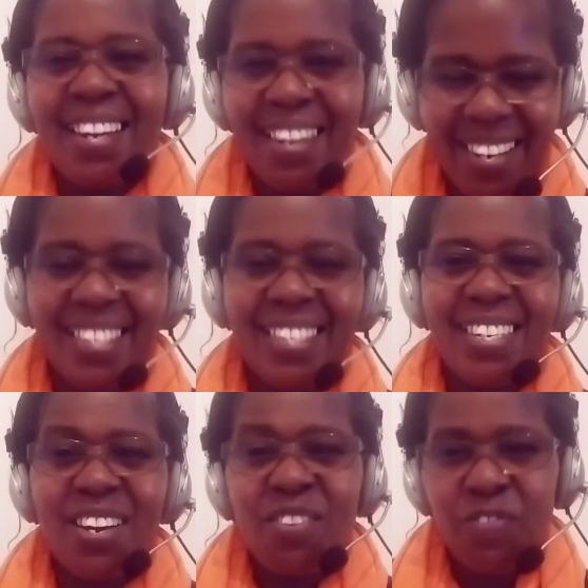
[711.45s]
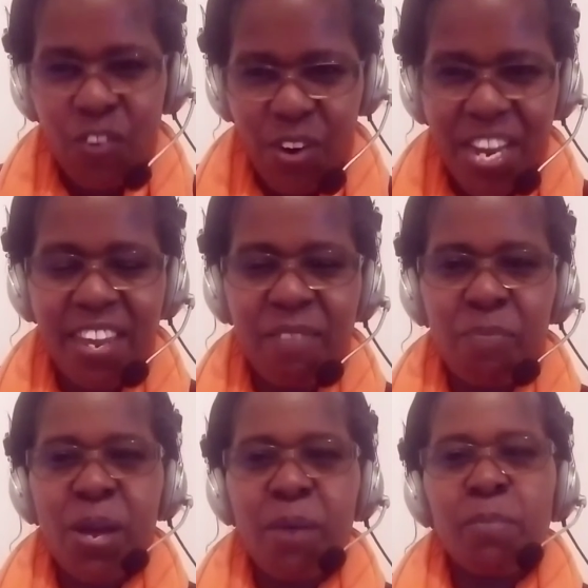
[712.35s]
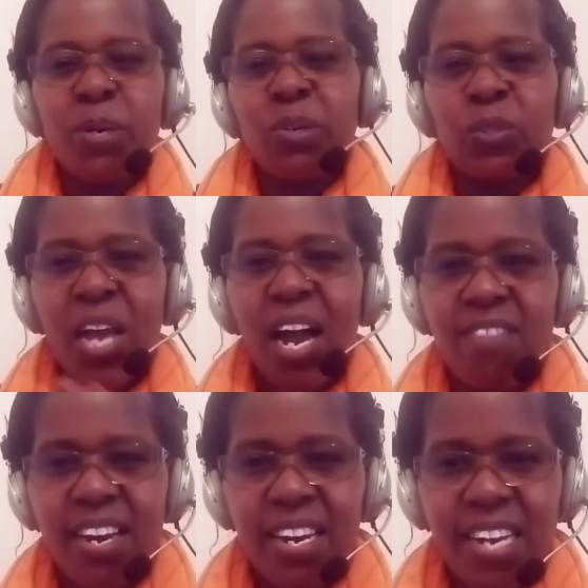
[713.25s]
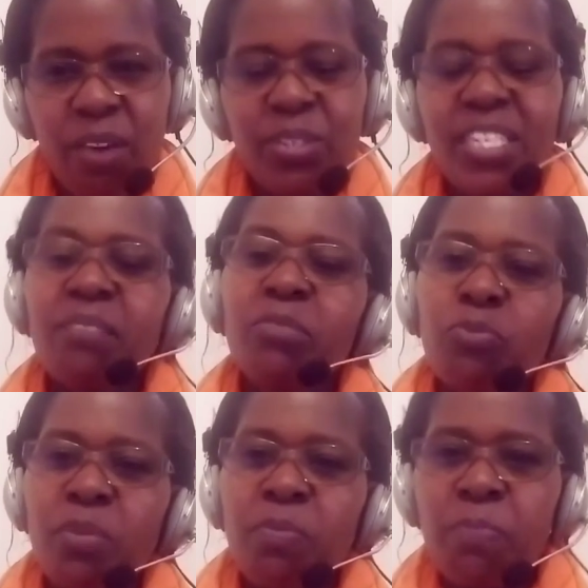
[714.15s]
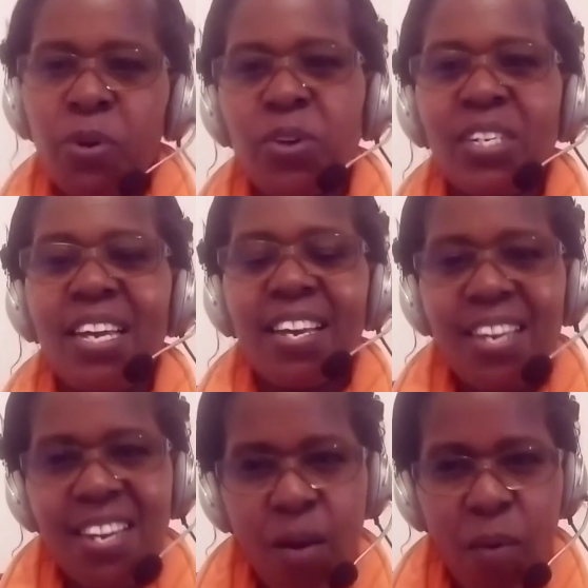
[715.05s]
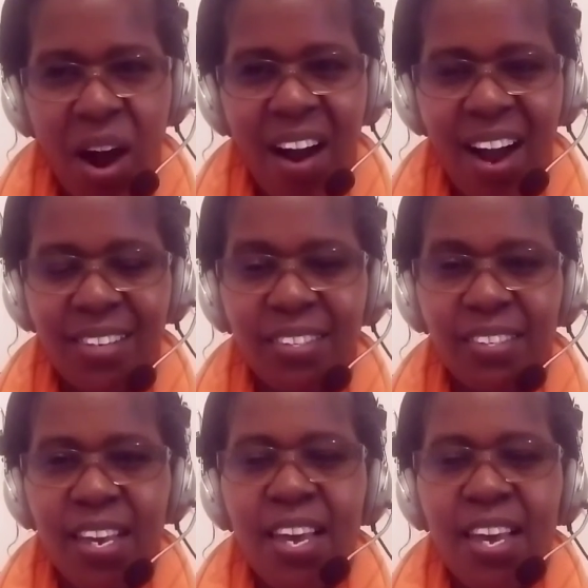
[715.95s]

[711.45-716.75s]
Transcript: ready for Him, because we have allowed Him to be born in our hearts,